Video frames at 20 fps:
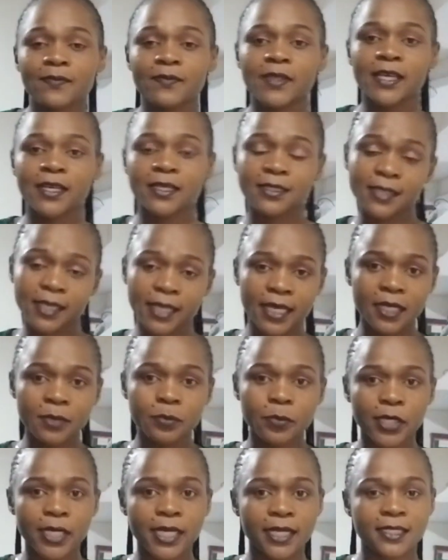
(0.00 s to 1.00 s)
The
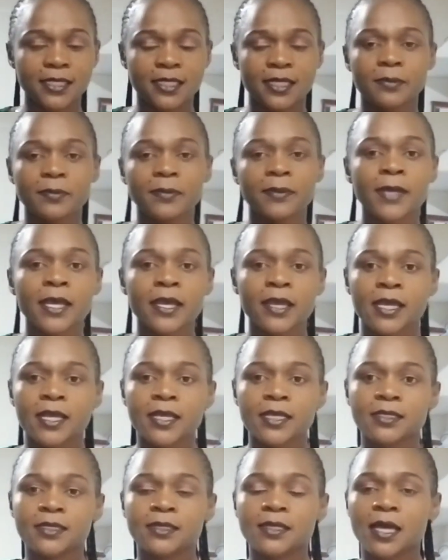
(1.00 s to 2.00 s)
second bonus tip
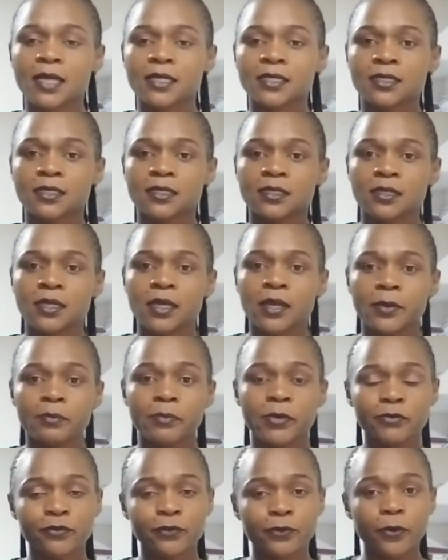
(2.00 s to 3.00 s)
is that
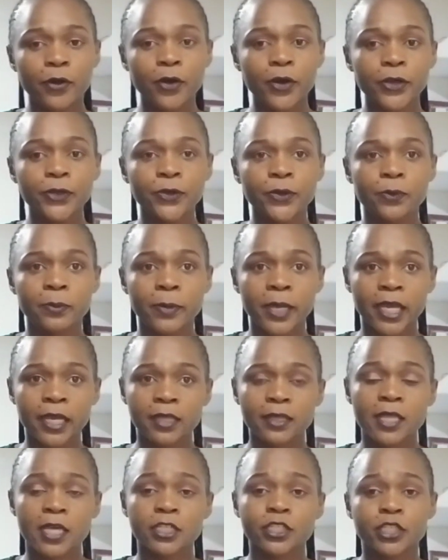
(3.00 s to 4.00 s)
before you
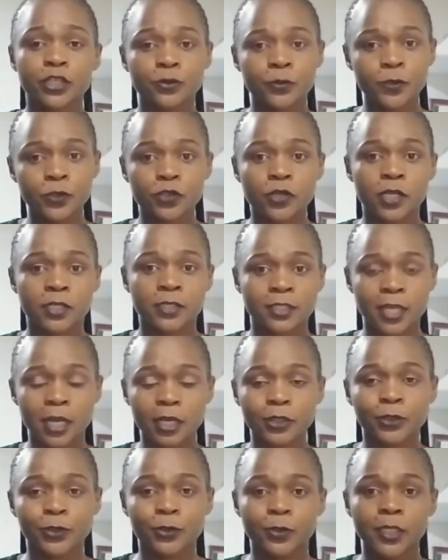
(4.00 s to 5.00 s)
make that huge
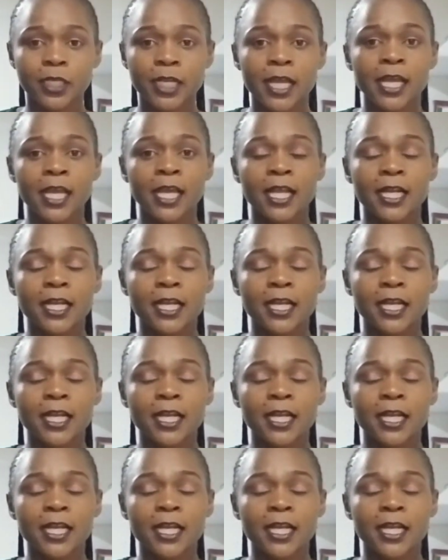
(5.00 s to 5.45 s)
transaction,